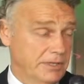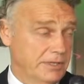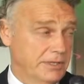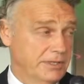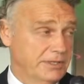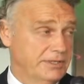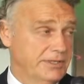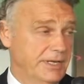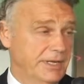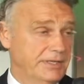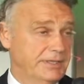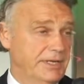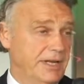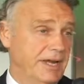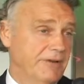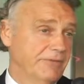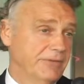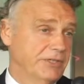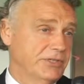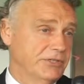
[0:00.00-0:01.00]
extent,
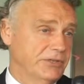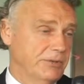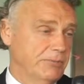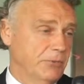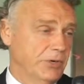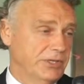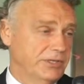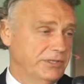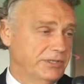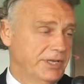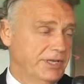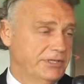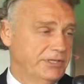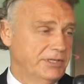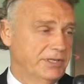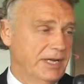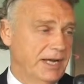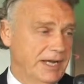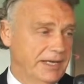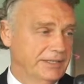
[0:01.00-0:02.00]
having the subway
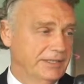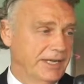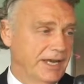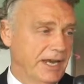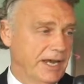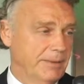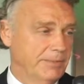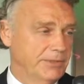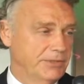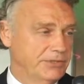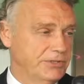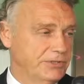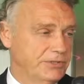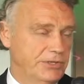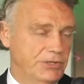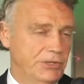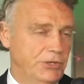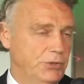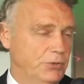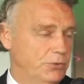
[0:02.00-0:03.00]
station on the campus is
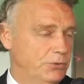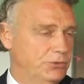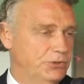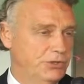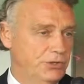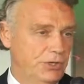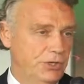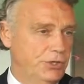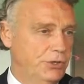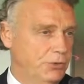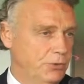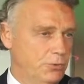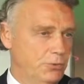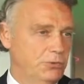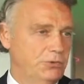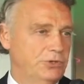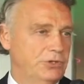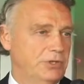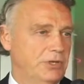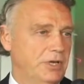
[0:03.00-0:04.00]
a huge,
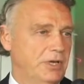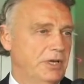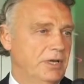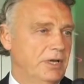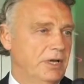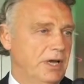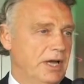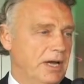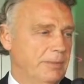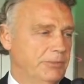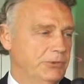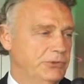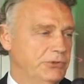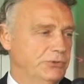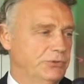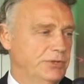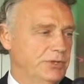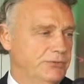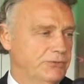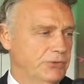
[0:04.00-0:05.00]
huge
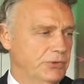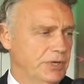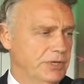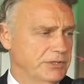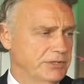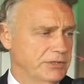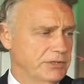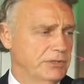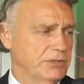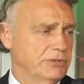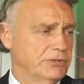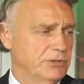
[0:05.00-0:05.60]
opportunity for us.